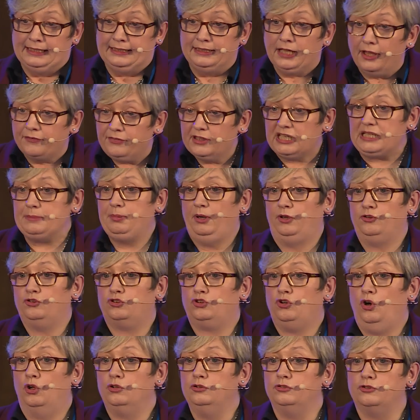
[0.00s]
Nothing about
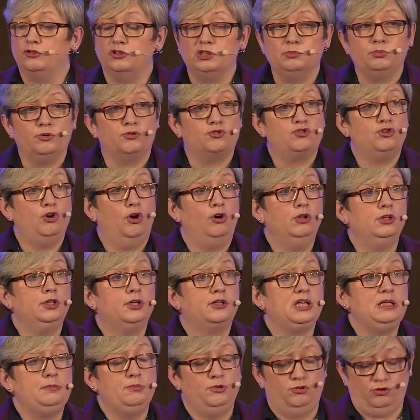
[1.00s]
Scotland in the
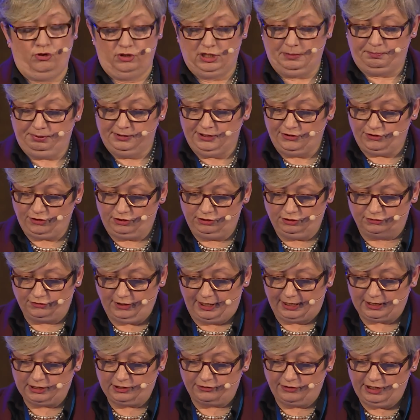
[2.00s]
withdrawal agreement or the political
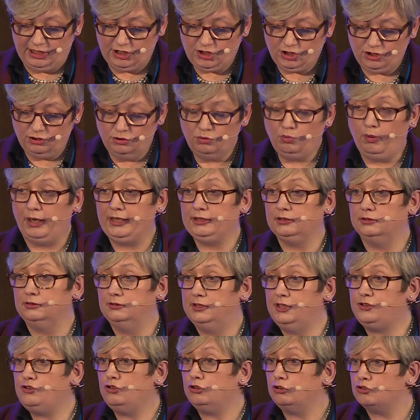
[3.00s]
declaration,
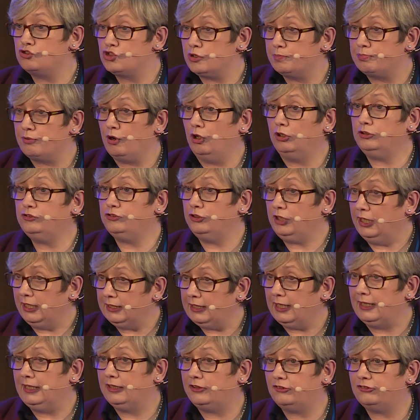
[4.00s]
while little Gibraltar,
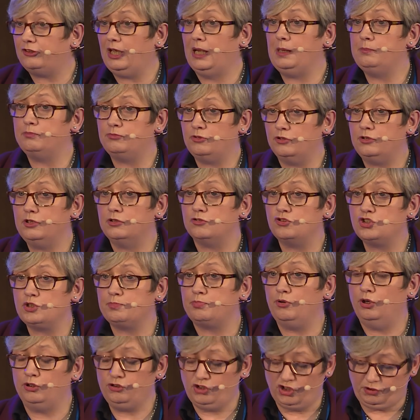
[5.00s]
and I accept that
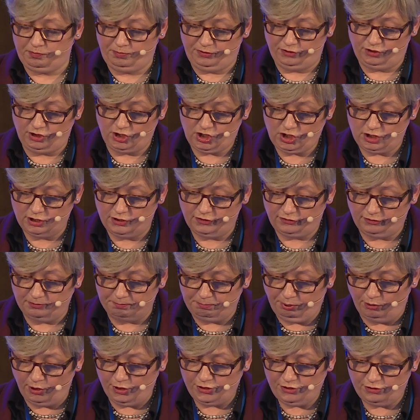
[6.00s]
Gibraltar's position is
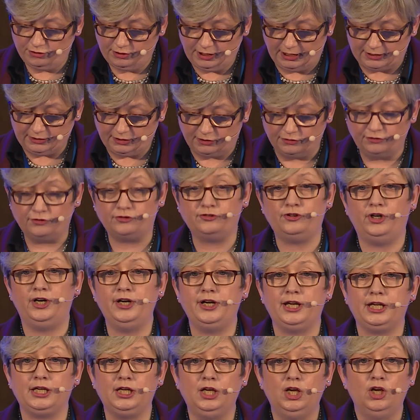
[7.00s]
important and
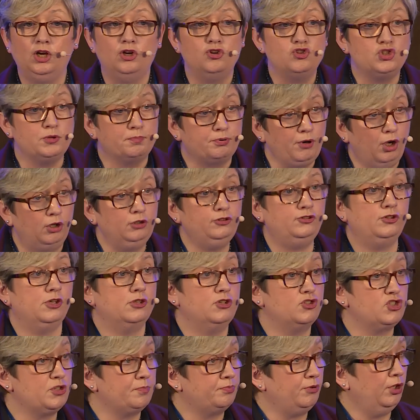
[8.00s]
concerning,
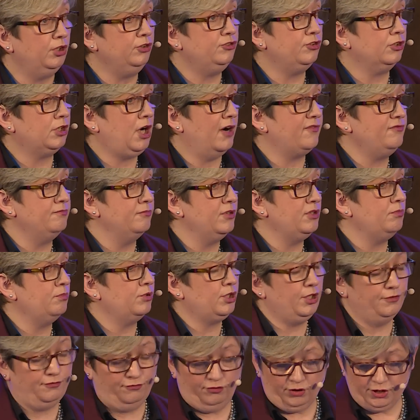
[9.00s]
Gibraltar, the Gibraltar
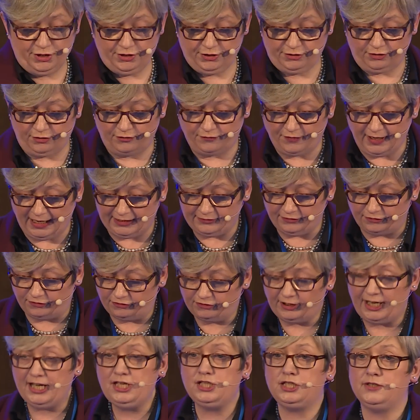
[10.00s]
government were afforded
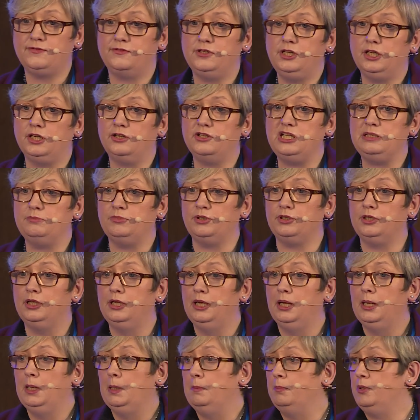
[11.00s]
advanced sight of the
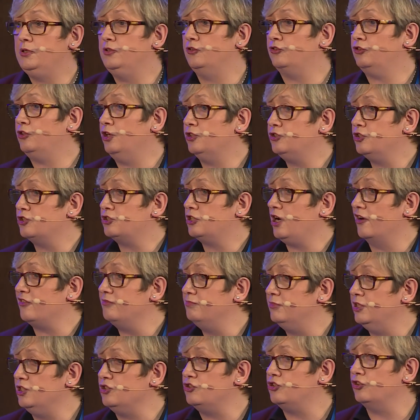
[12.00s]
agreement, but the Scottish
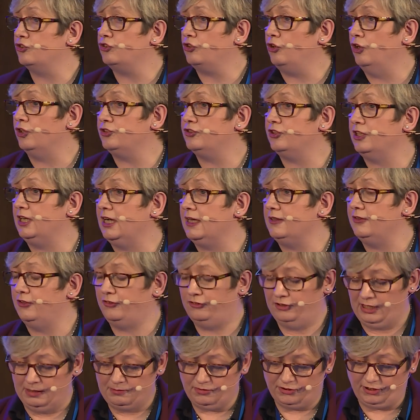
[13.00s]
Government just got it at
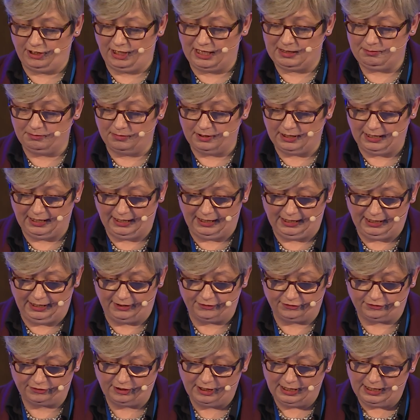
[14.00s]
the same time
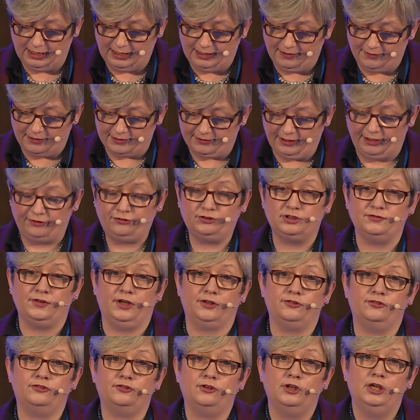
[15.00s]
as the rest
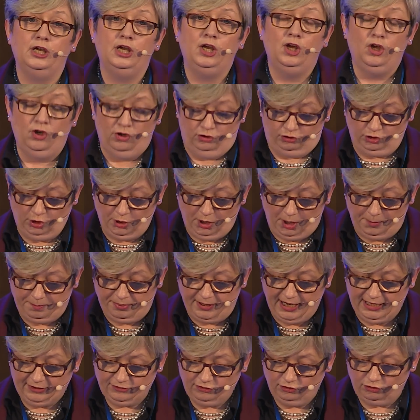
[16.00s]
of us. So
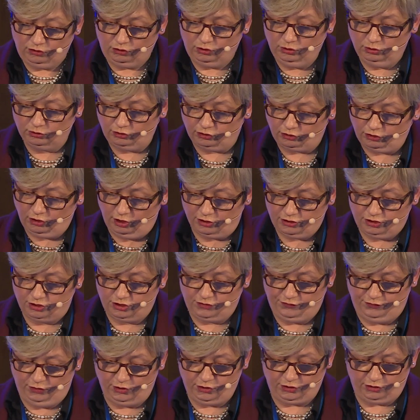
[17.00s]
Brexit's told
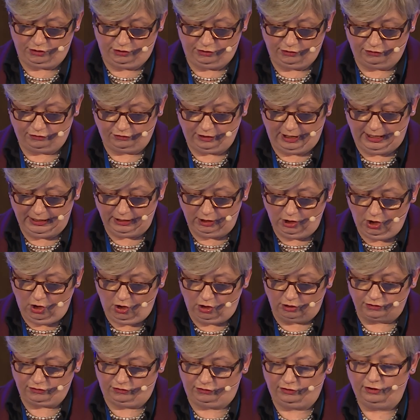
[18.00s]
Scottish voters a
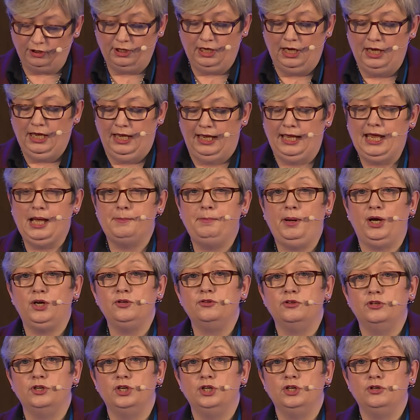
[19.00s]
lot
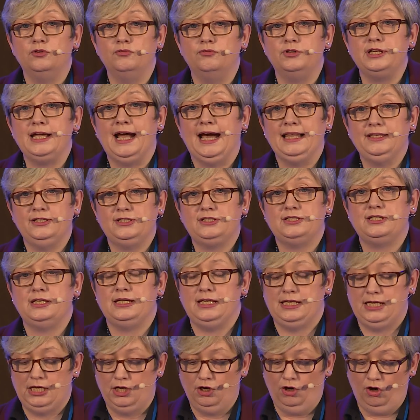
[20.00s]
about the
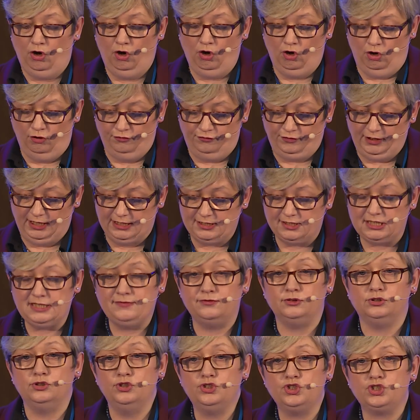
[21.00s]
reality of
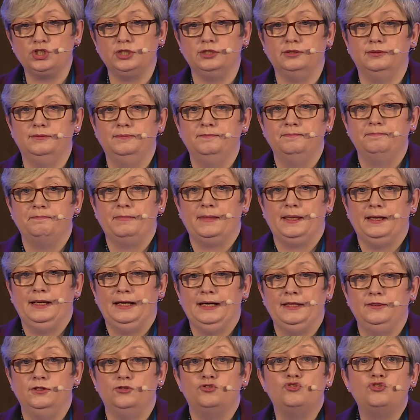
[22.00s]
devolution
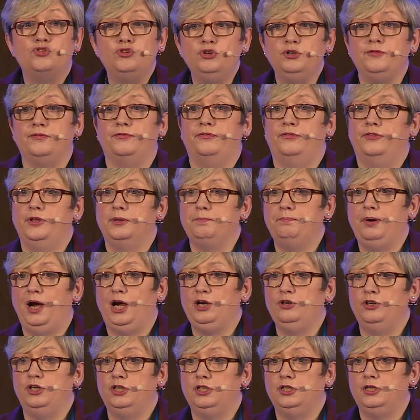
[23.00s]
and the truth that
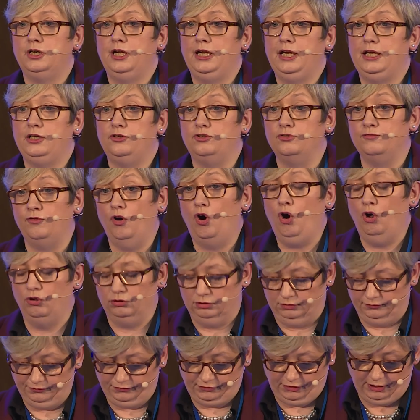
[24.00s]
power
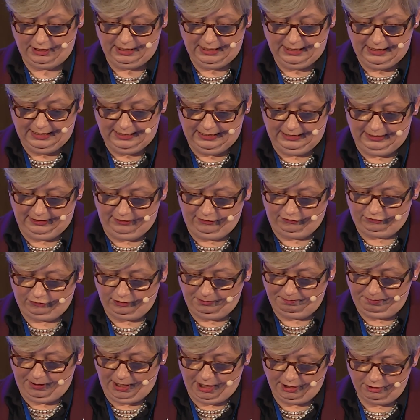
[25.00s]
devolved
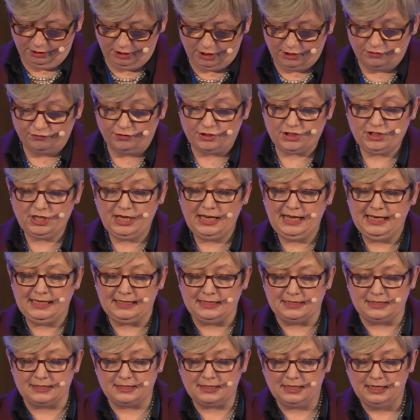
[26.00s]
is power
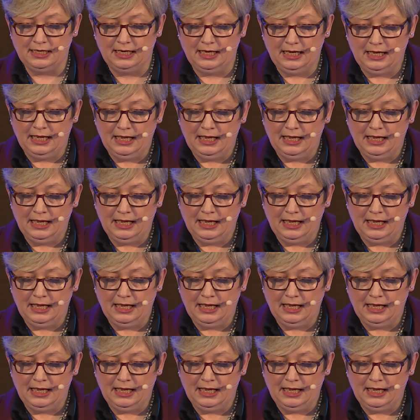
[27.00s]
retained.